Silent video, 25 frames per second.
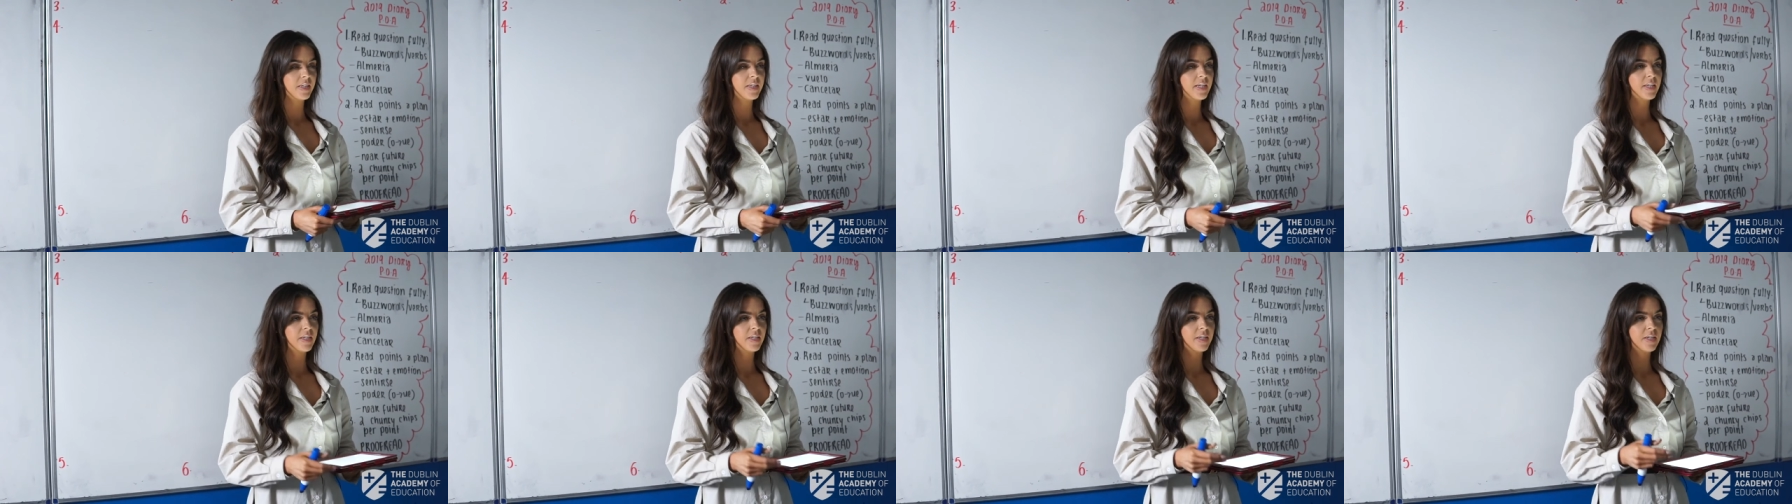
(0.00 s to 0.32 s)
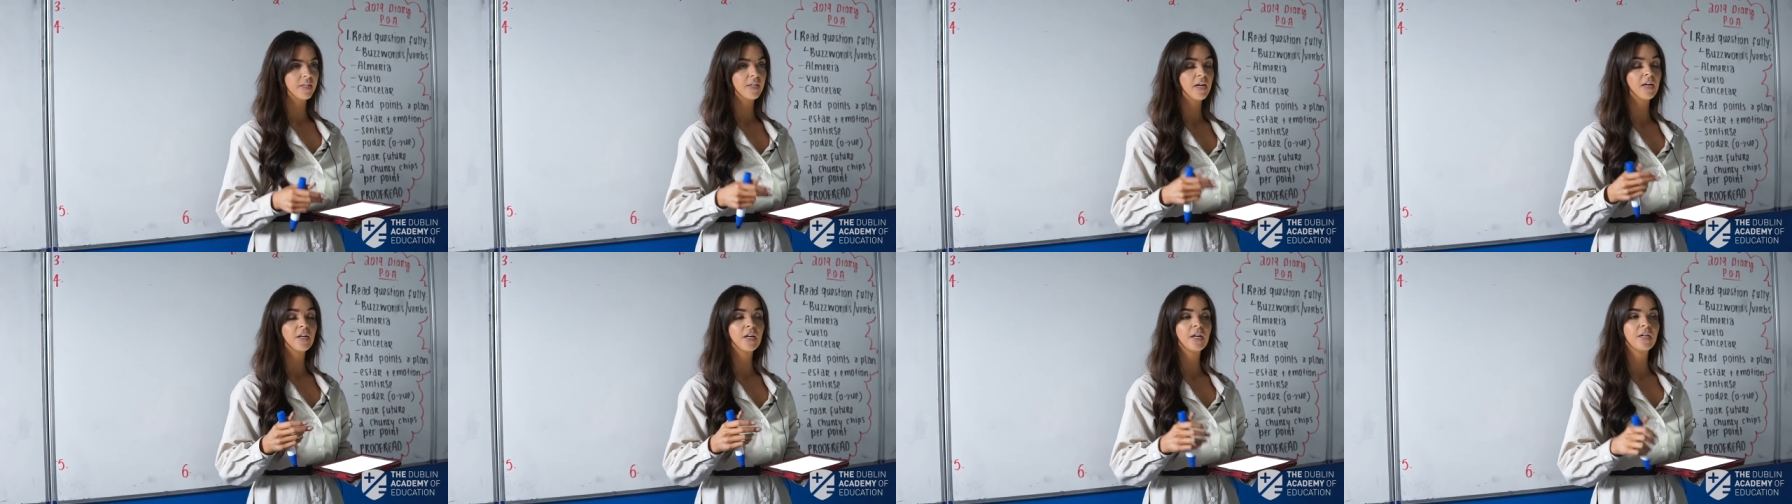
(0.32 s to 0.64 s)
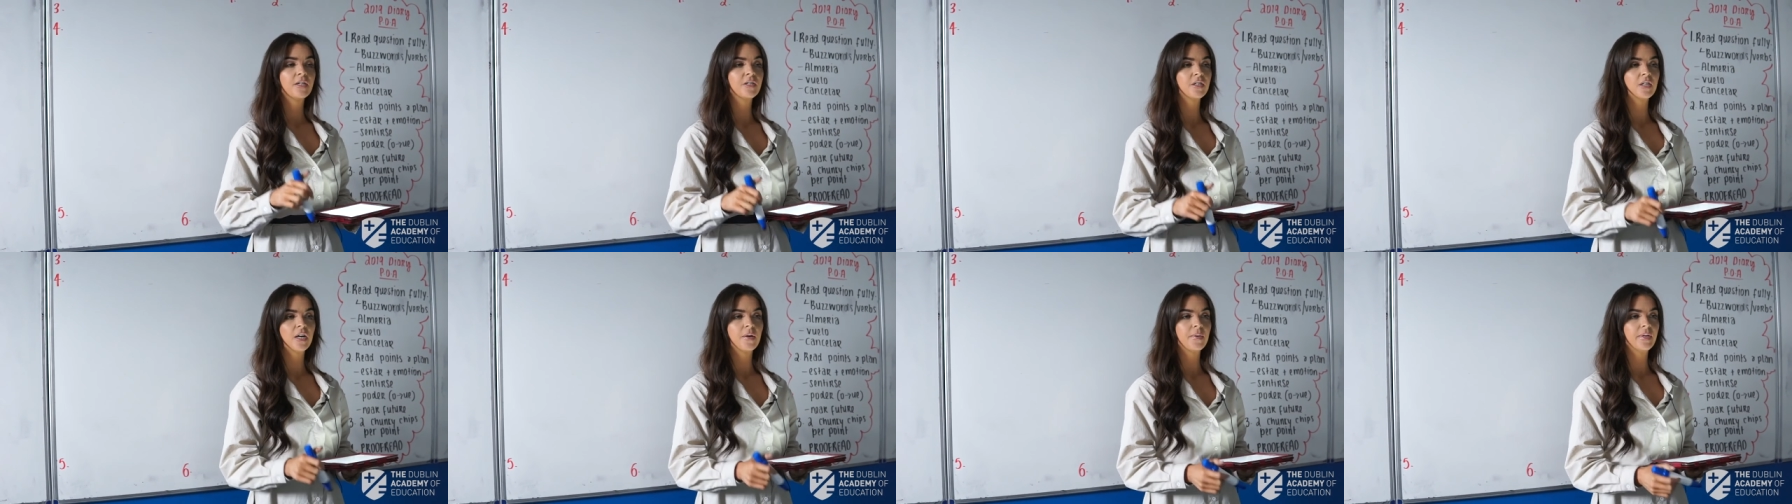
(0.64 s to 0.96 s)
that you're not
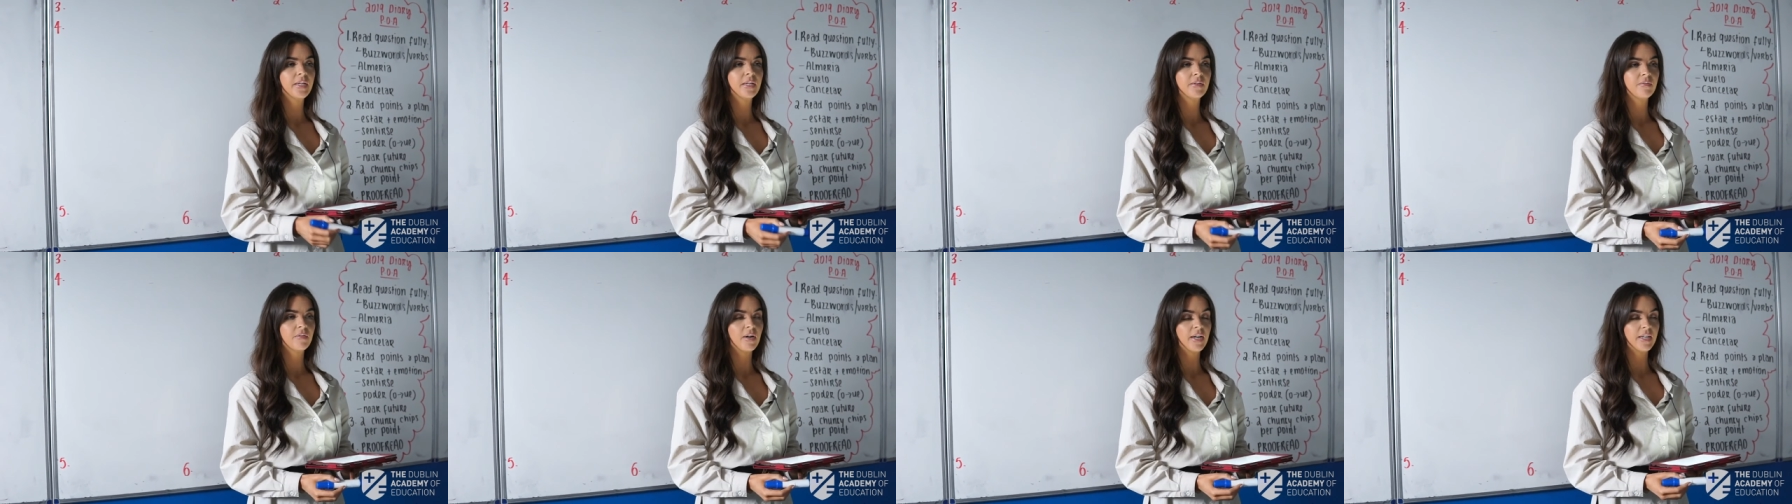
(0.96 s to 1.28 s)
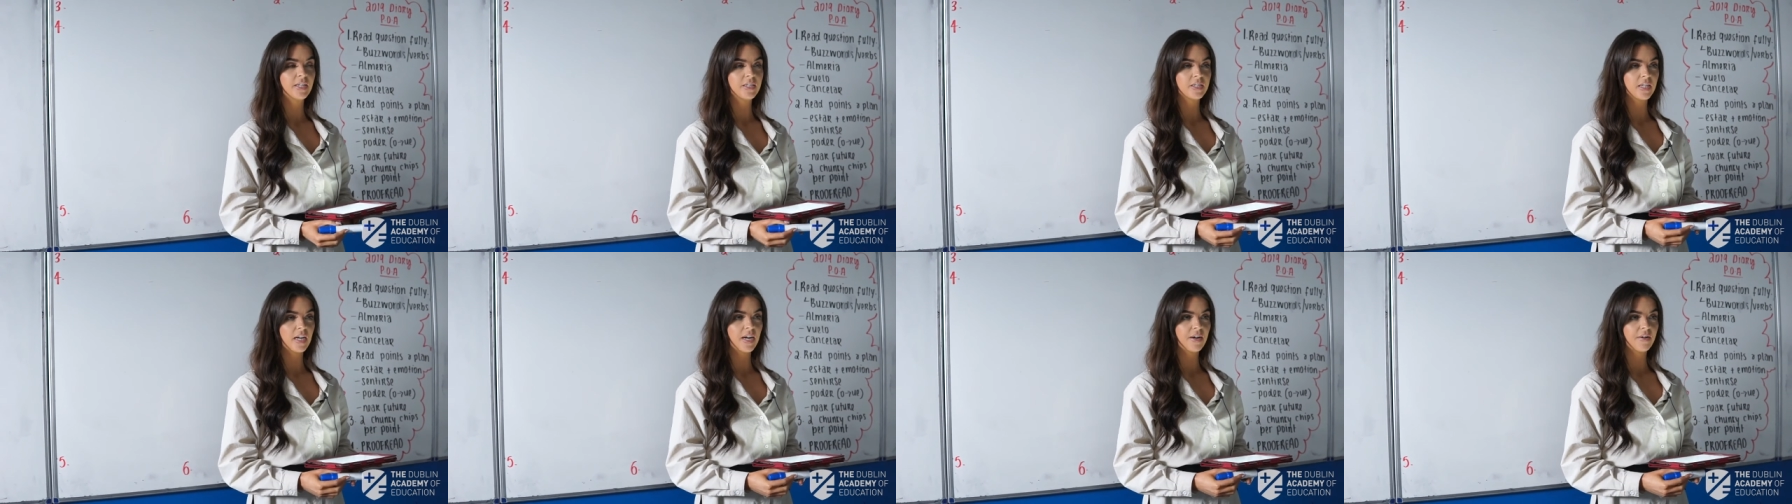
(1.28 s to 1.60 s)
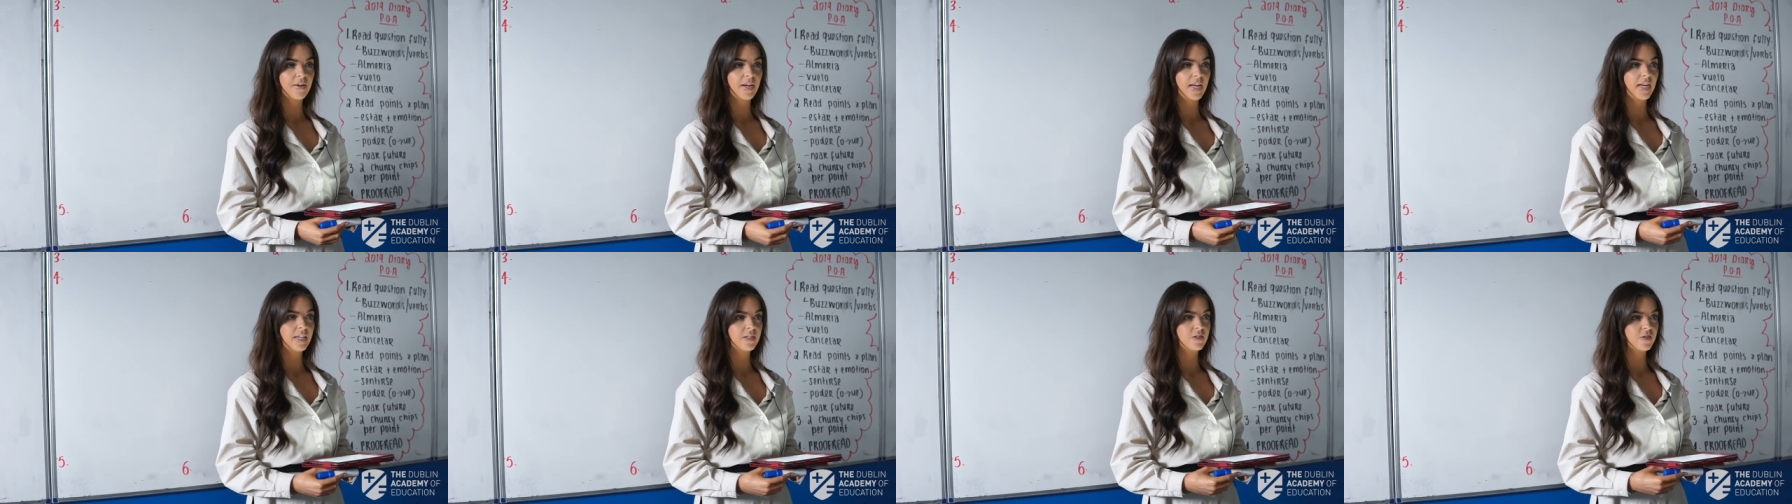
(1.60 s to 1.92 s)
going to go in and write a
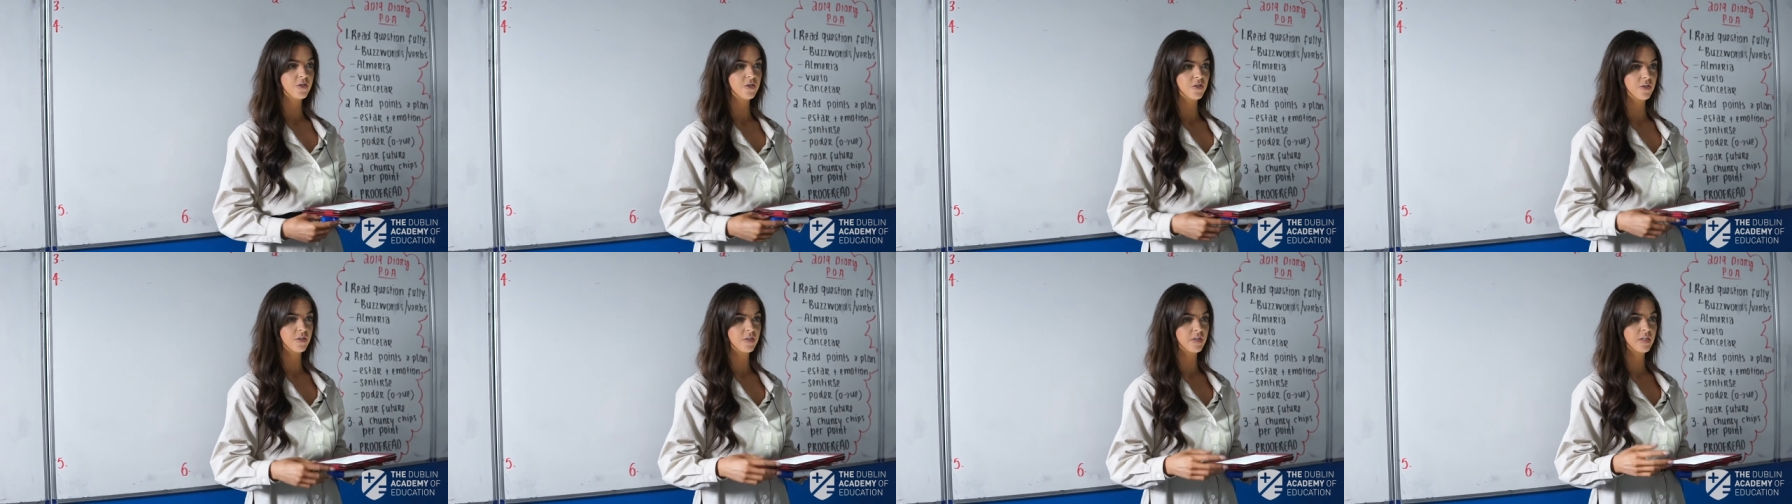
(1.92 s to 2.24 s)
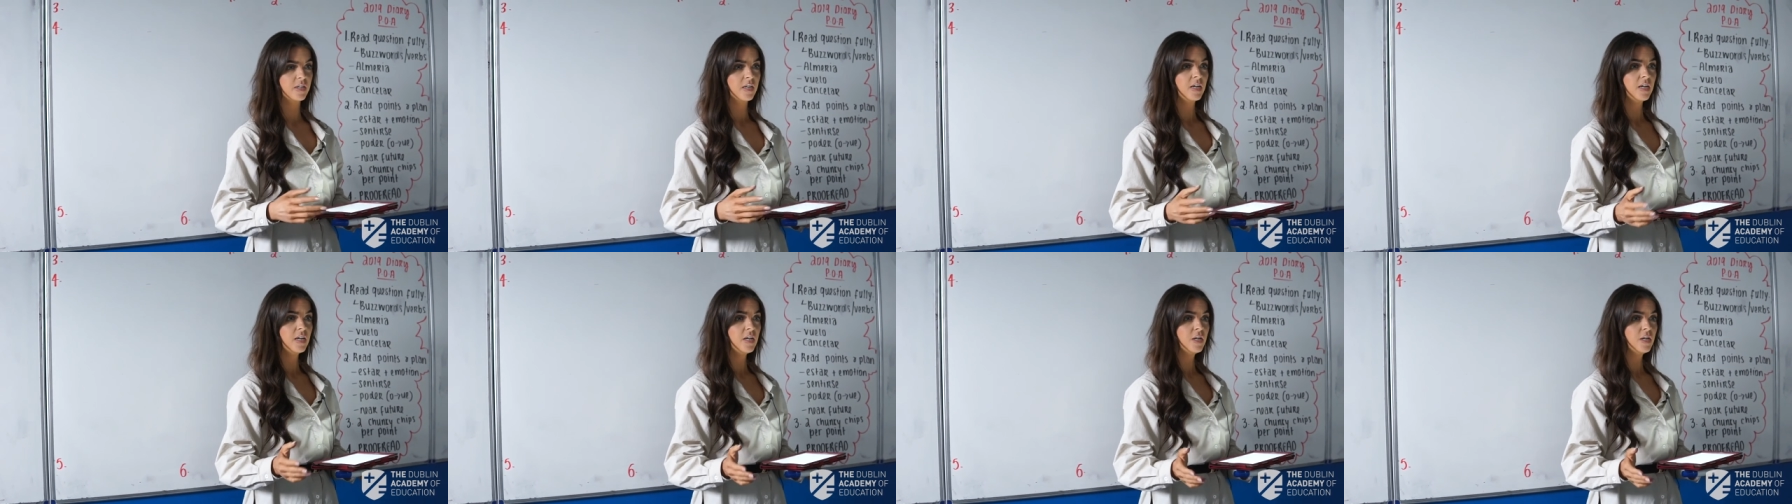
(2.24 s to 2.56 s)
diary and just